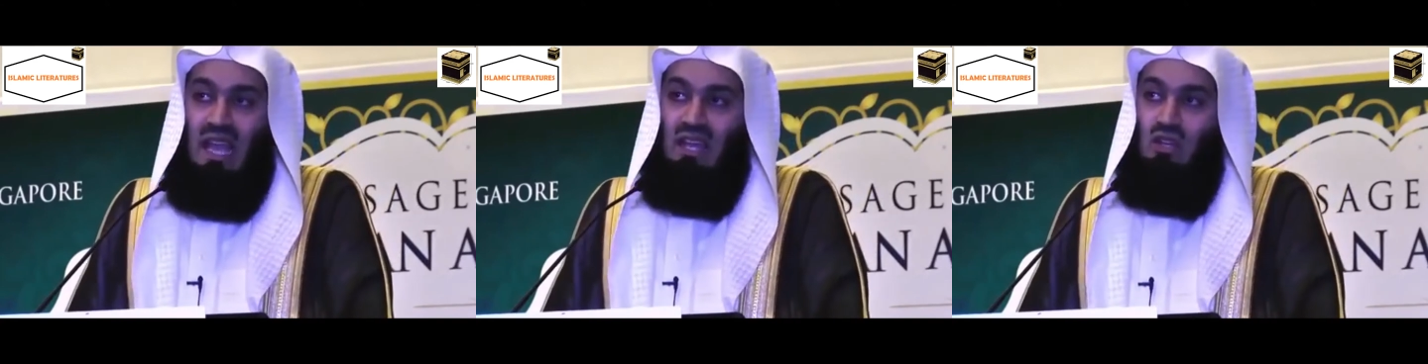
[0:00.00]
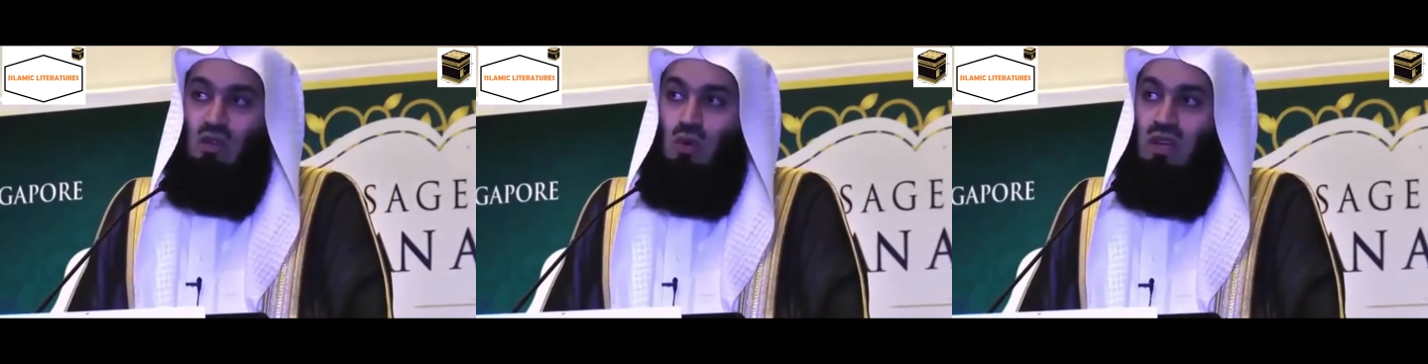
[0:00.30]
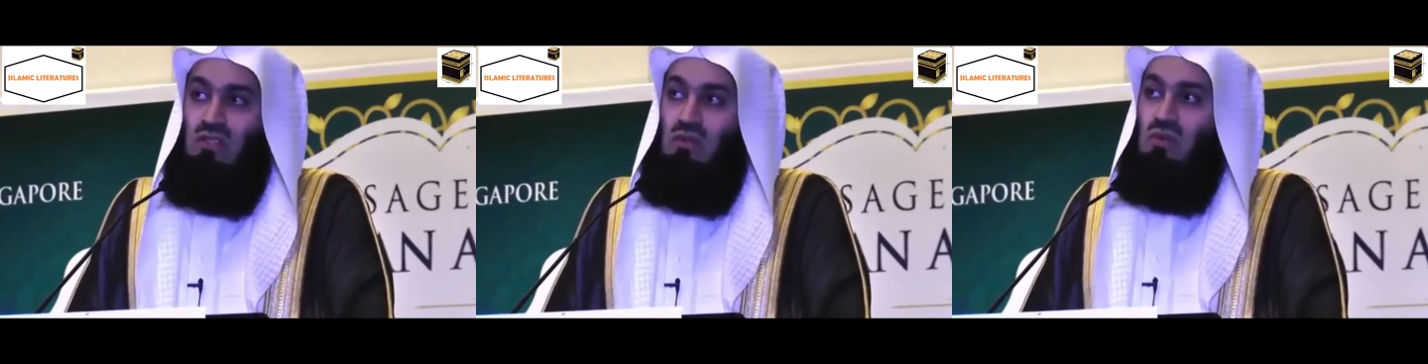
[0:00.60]
and you
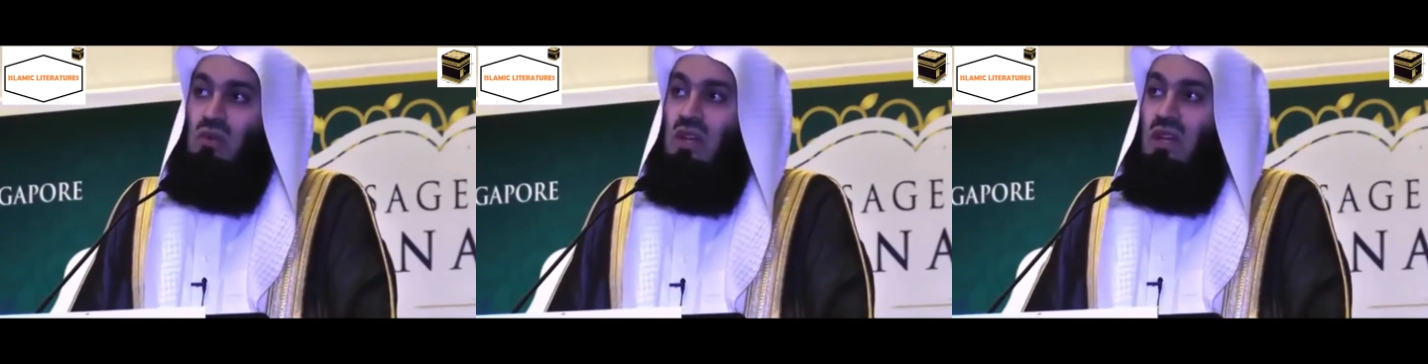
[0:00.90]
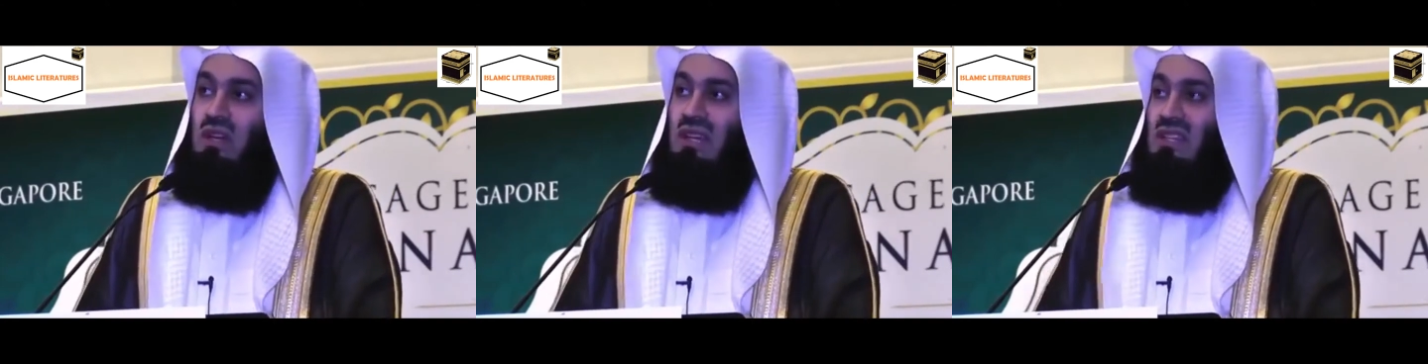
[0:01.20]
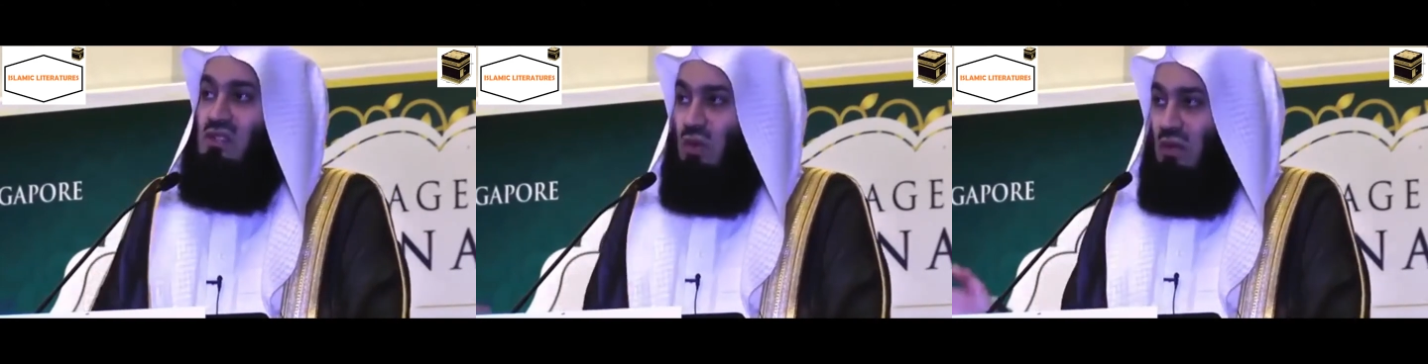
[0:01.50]
were to
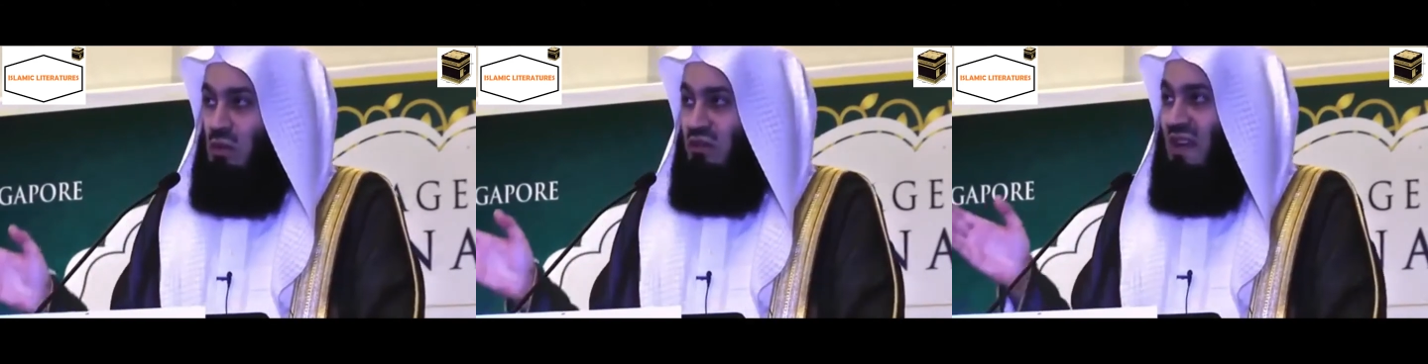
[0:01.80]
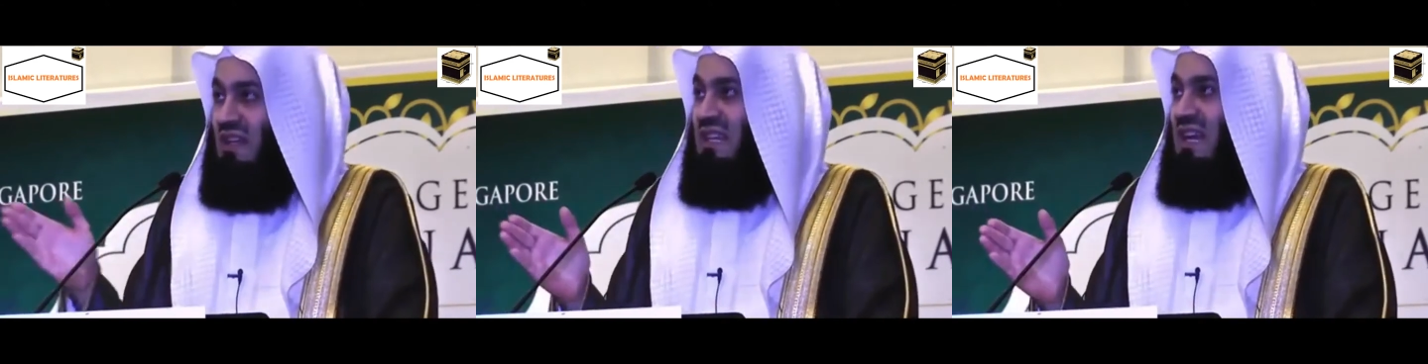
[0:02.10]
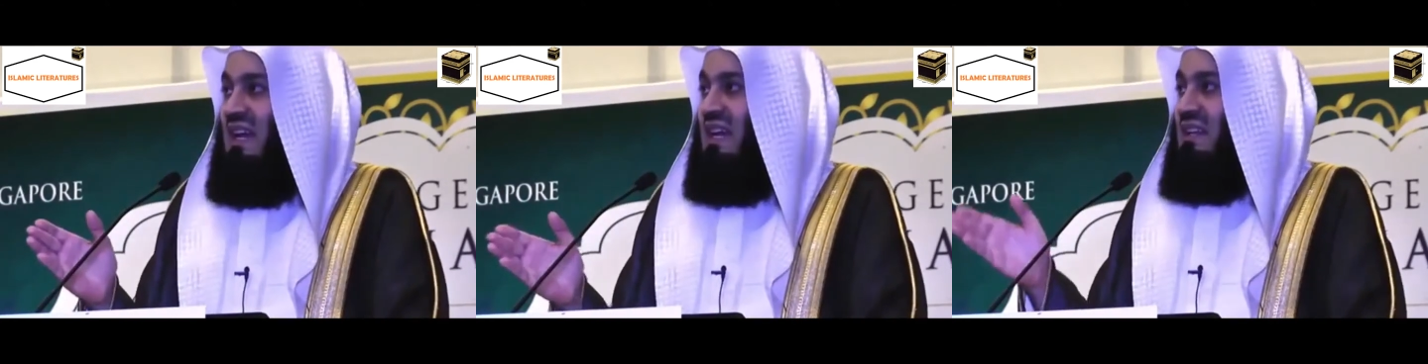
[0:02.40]
read Surah Al
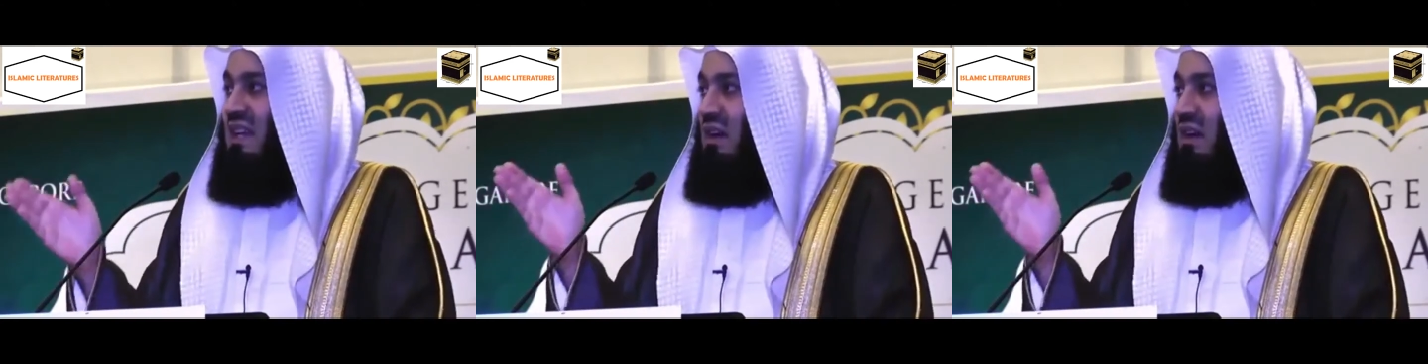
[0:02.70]
Fatiha, and